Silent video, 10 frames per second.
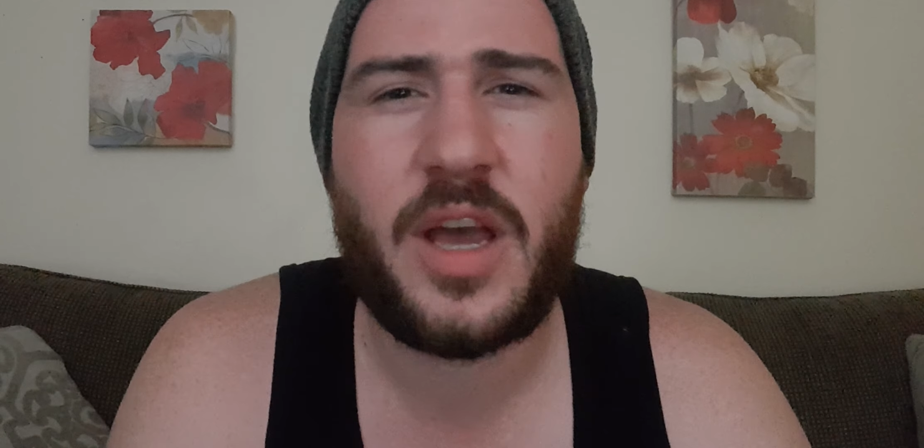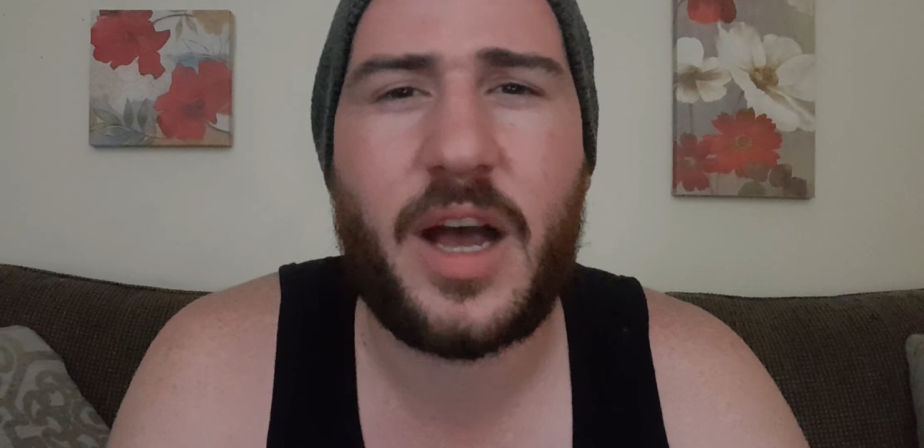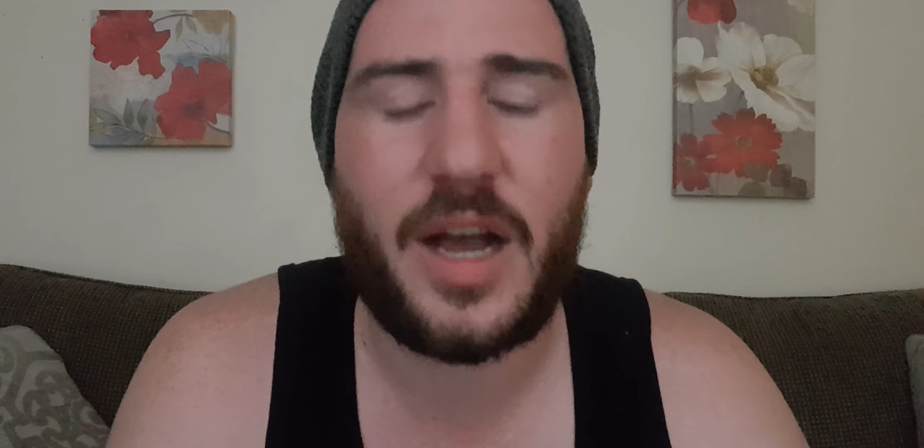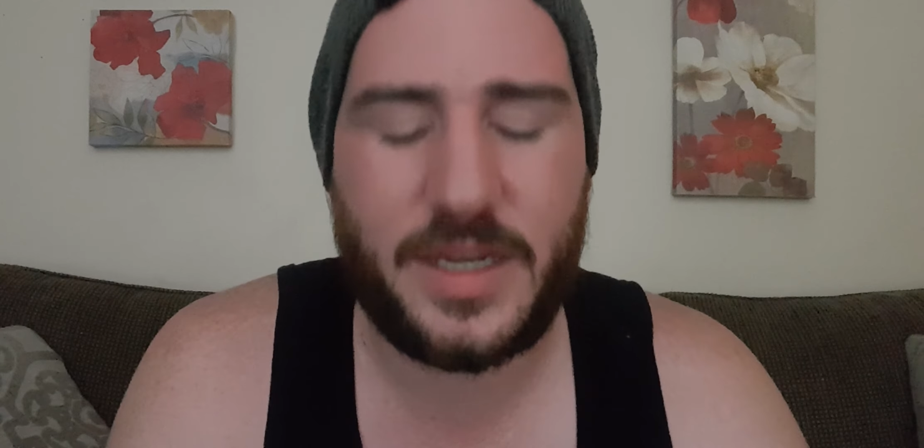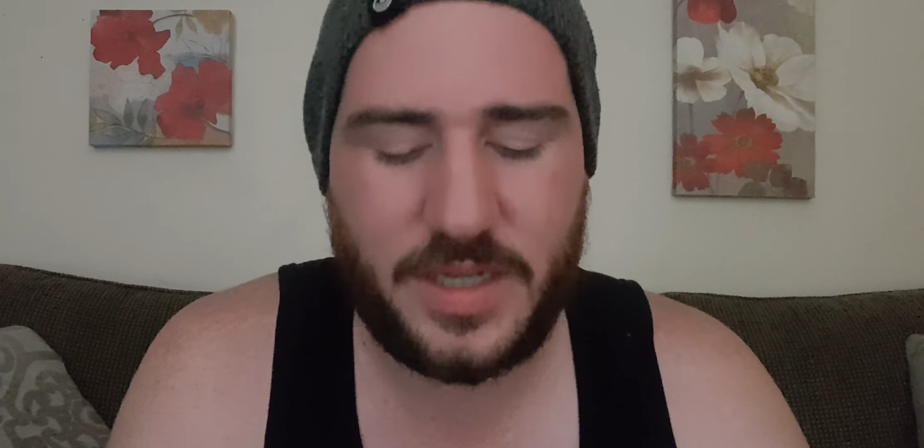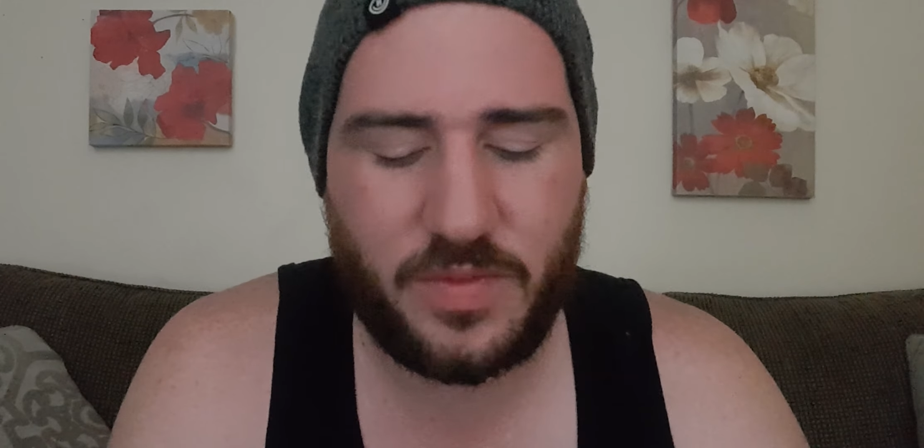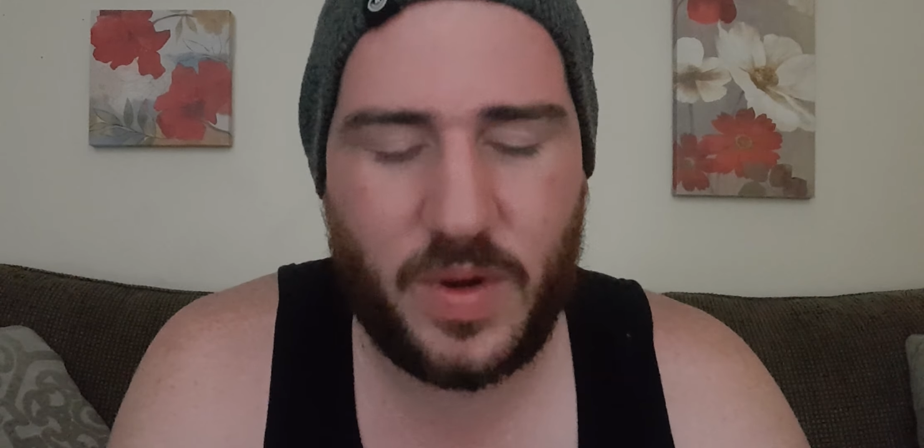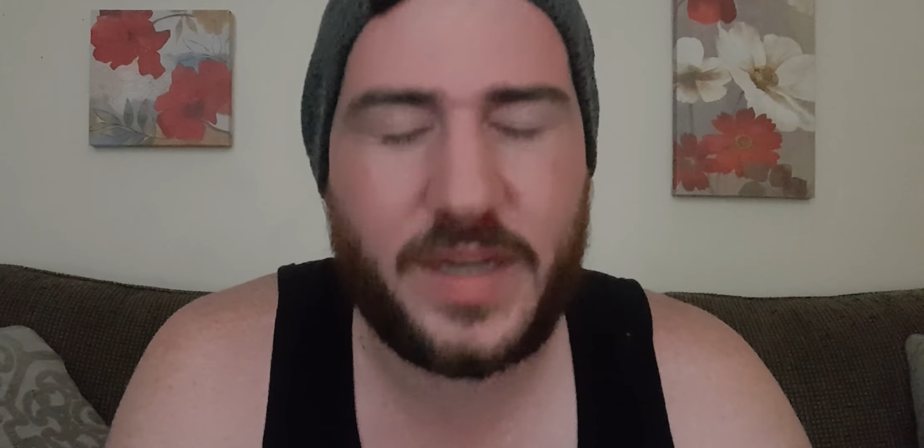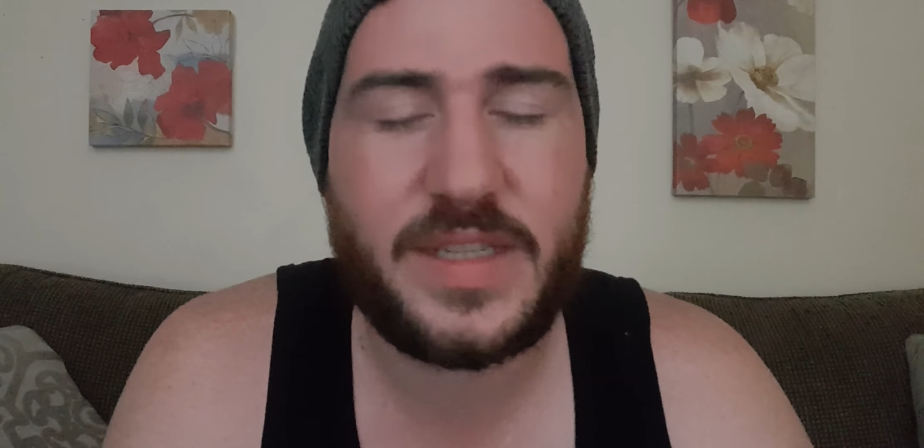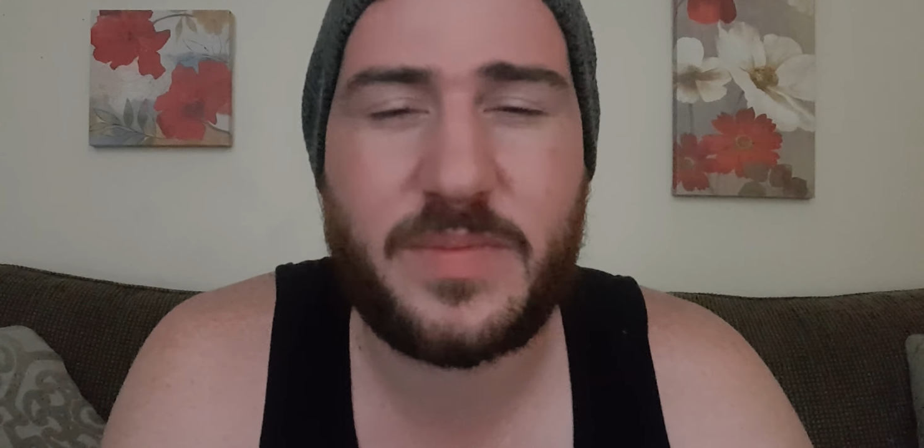I did
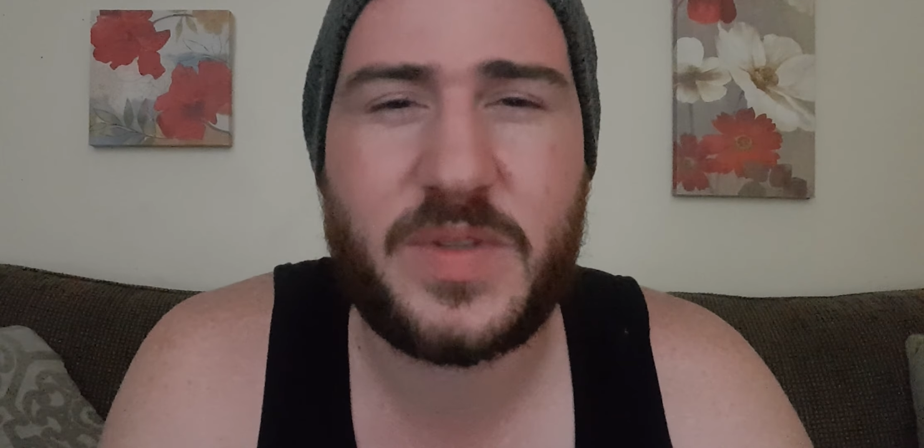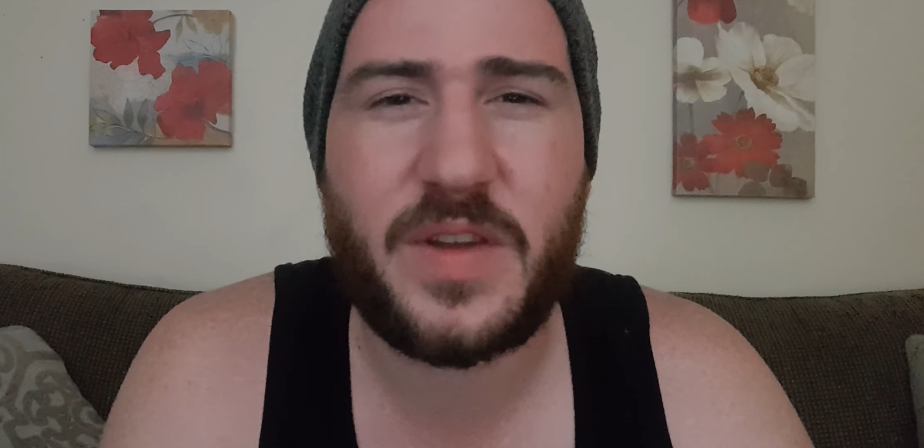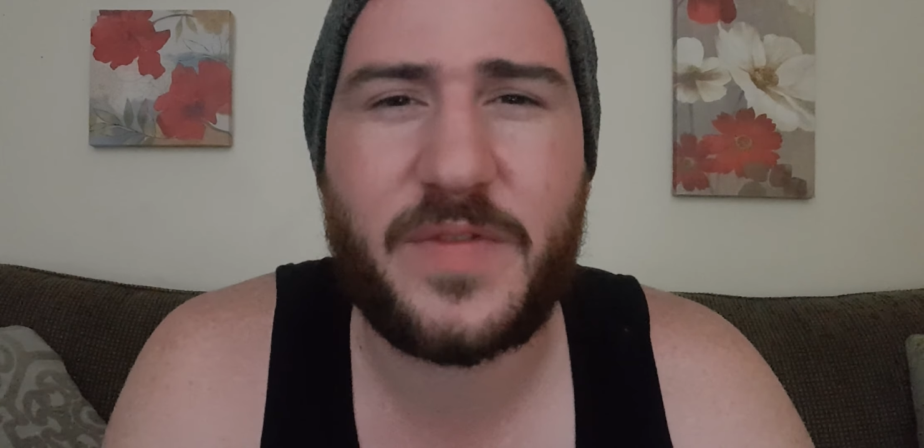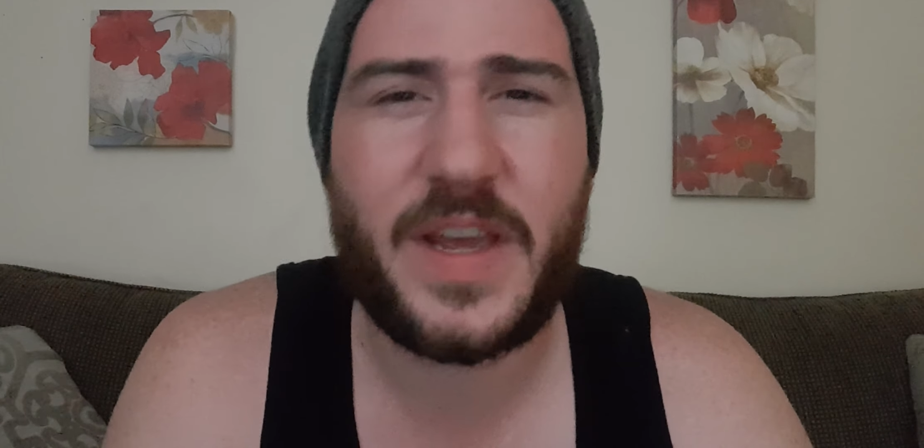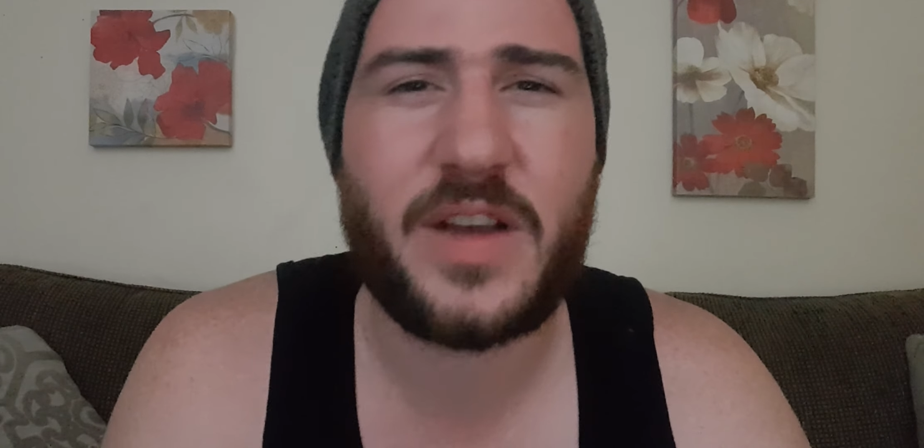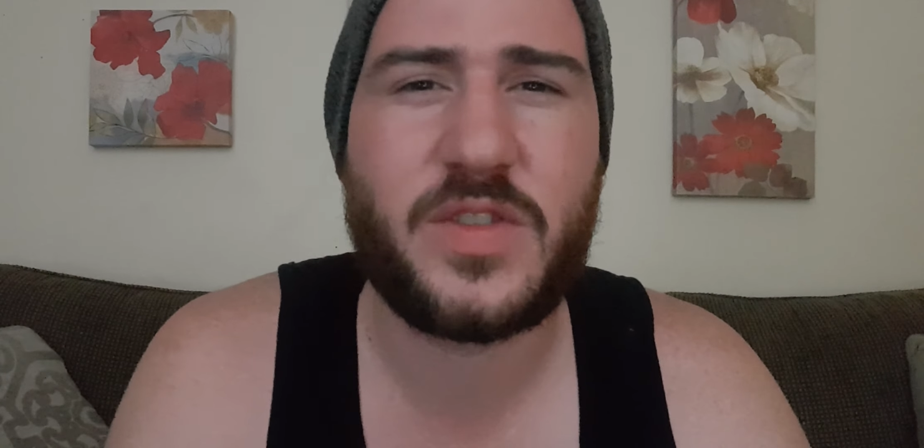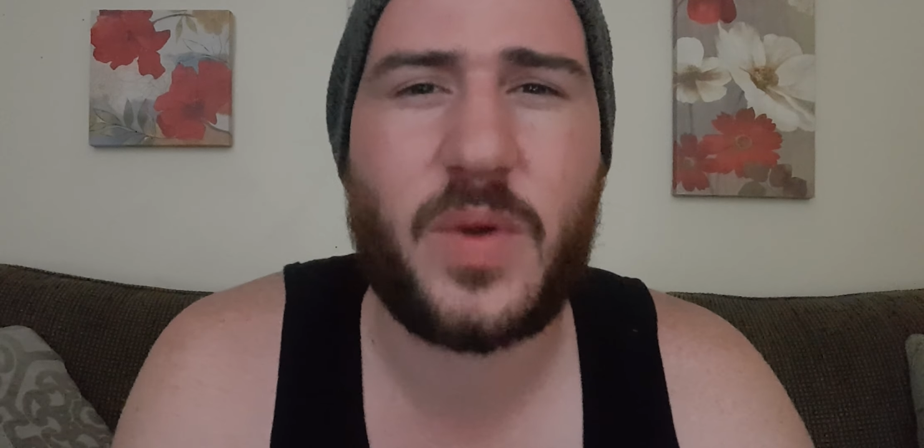write some stuff down,